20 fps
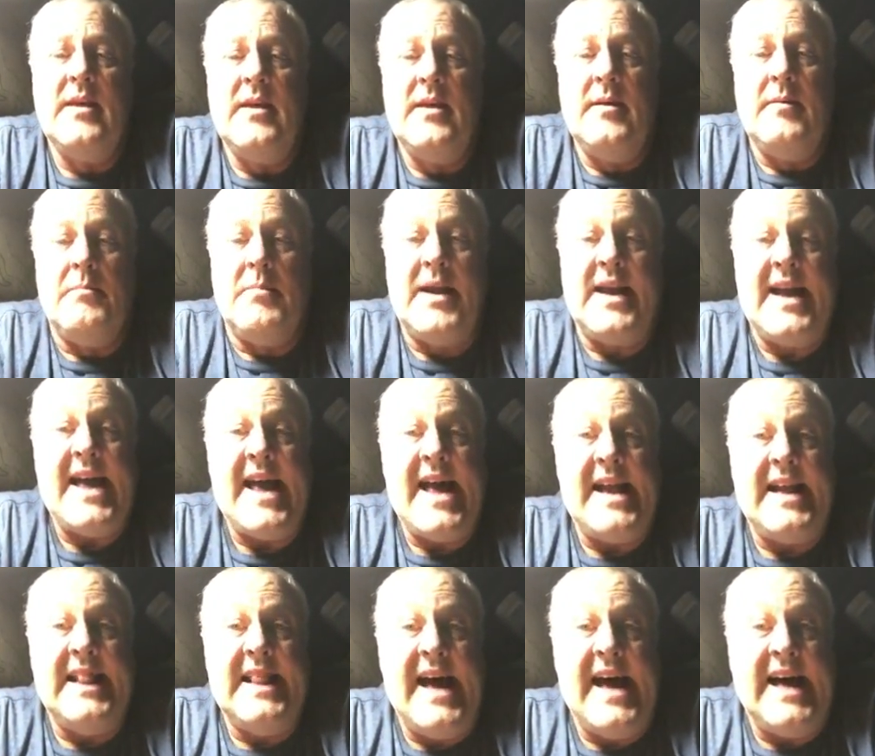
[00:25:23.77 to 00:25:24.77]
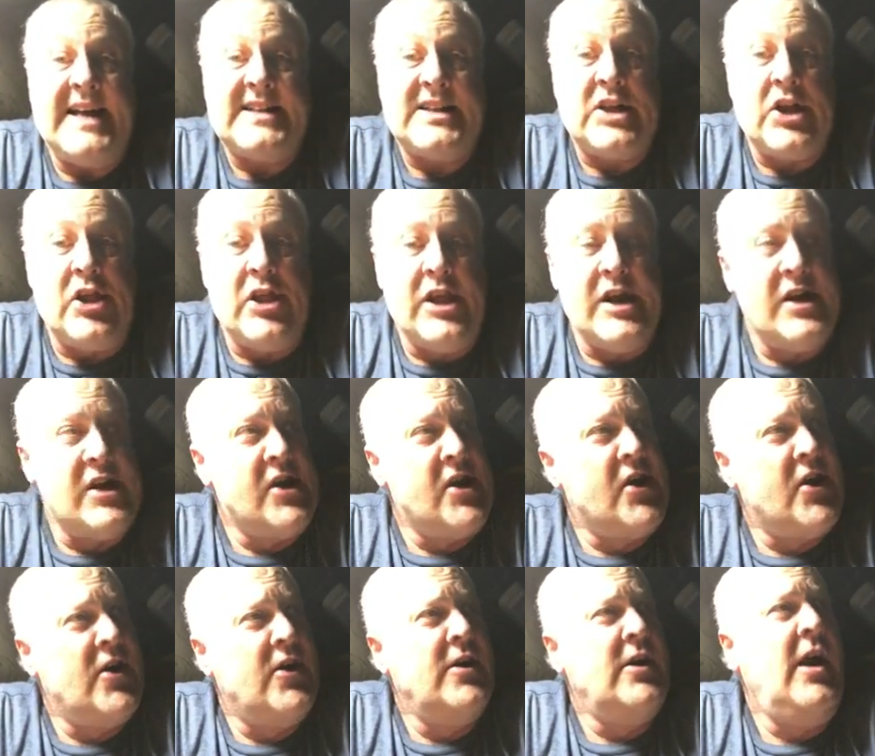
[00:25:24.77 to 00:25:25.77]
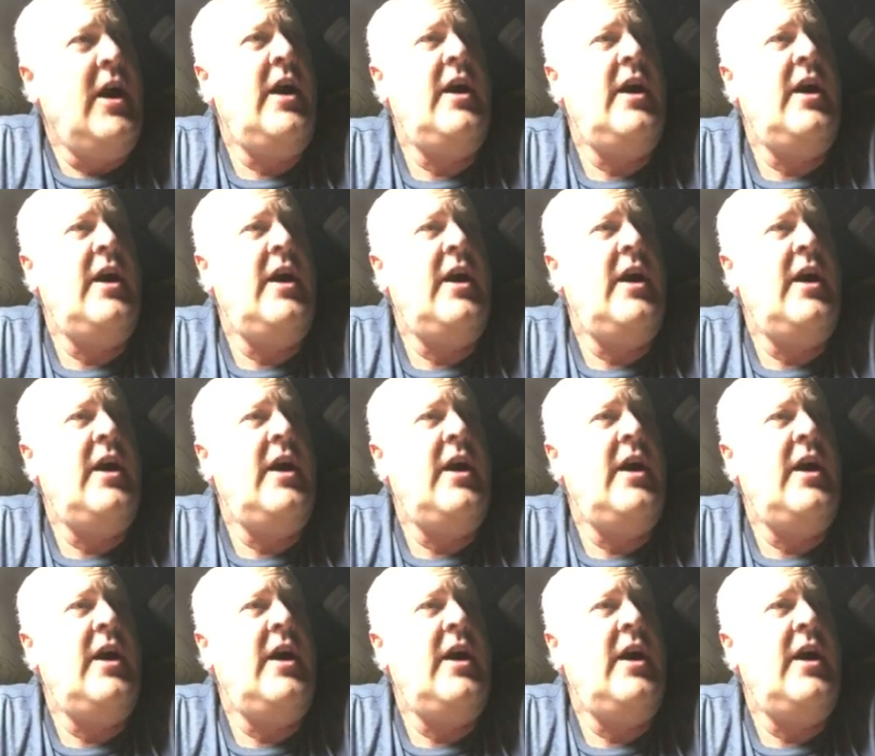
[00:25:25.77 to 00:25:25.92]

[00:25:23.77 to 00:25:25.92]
But I got a lot to learn,